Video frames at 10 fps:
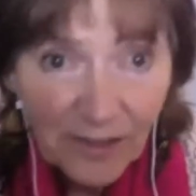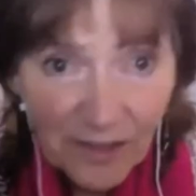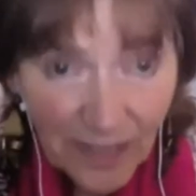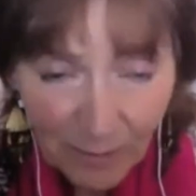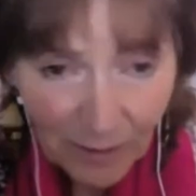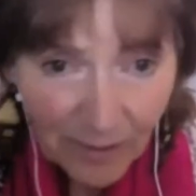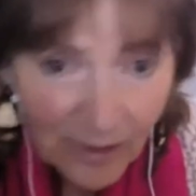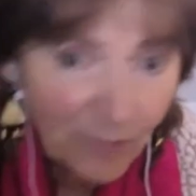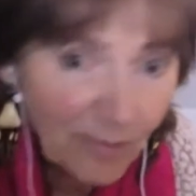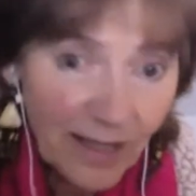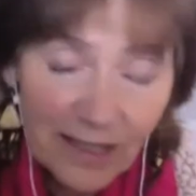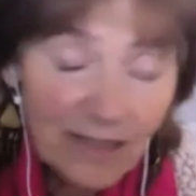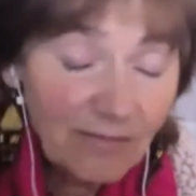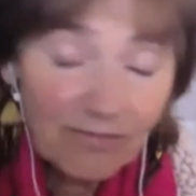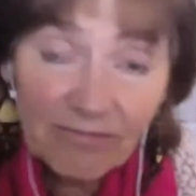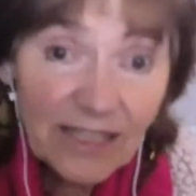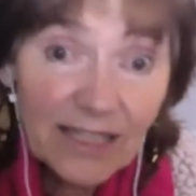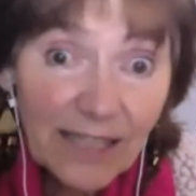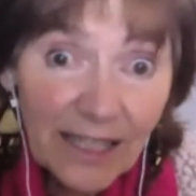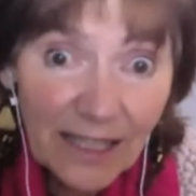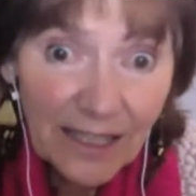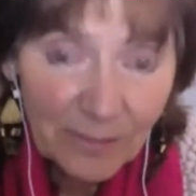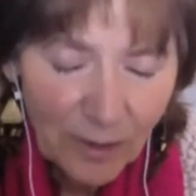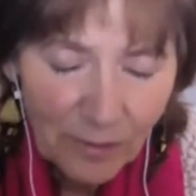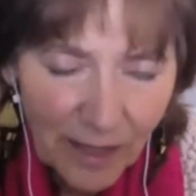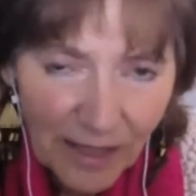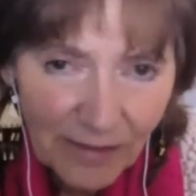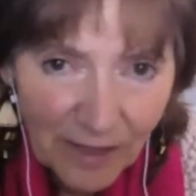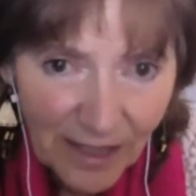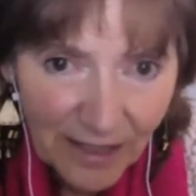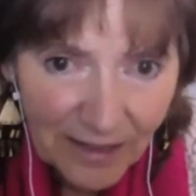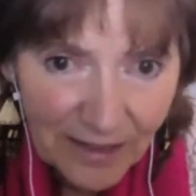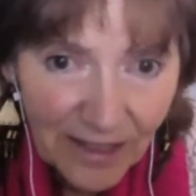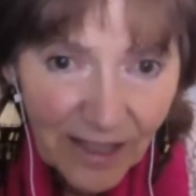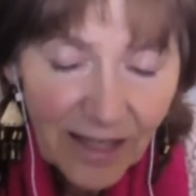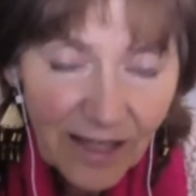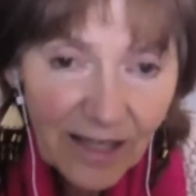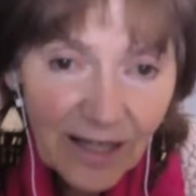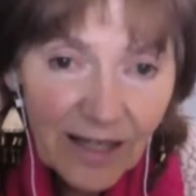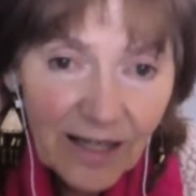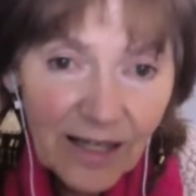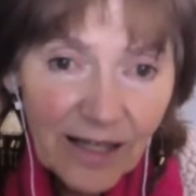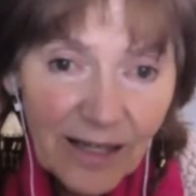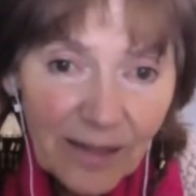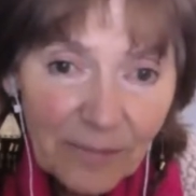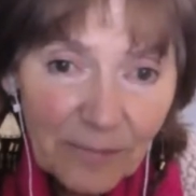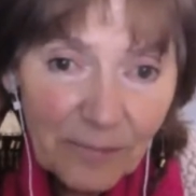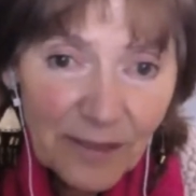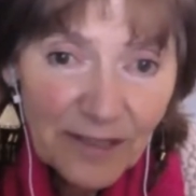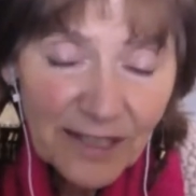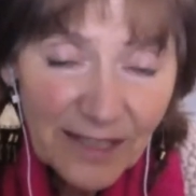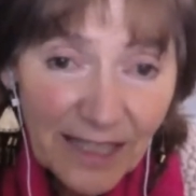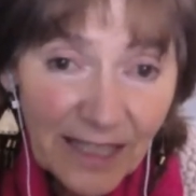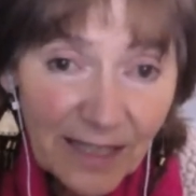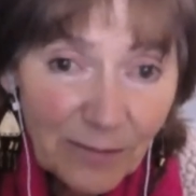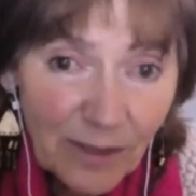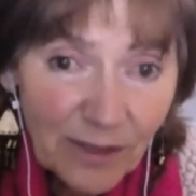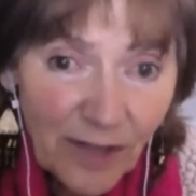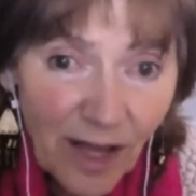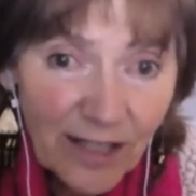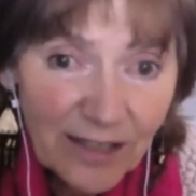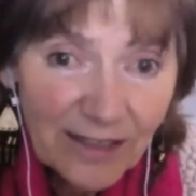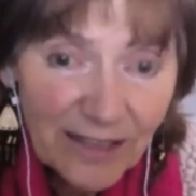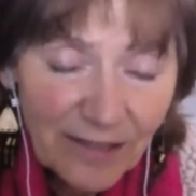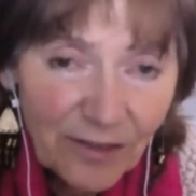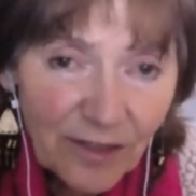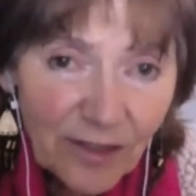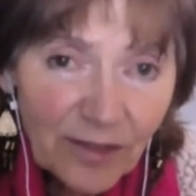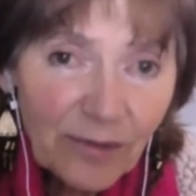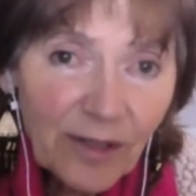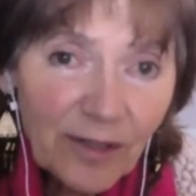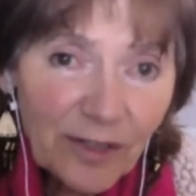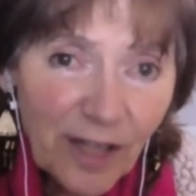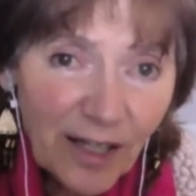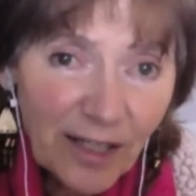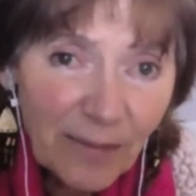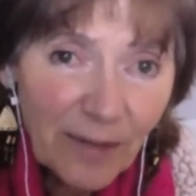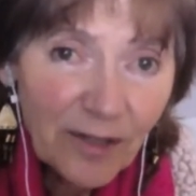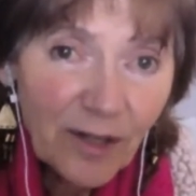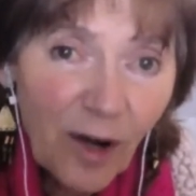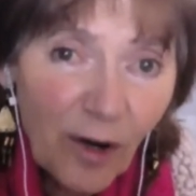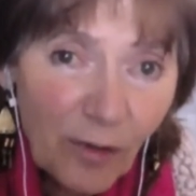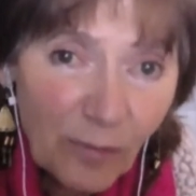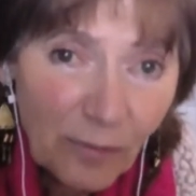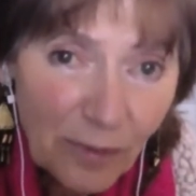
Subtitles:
supplement, you may need selenium or whatever it is. But selenium will not give you what you're talking about, hope,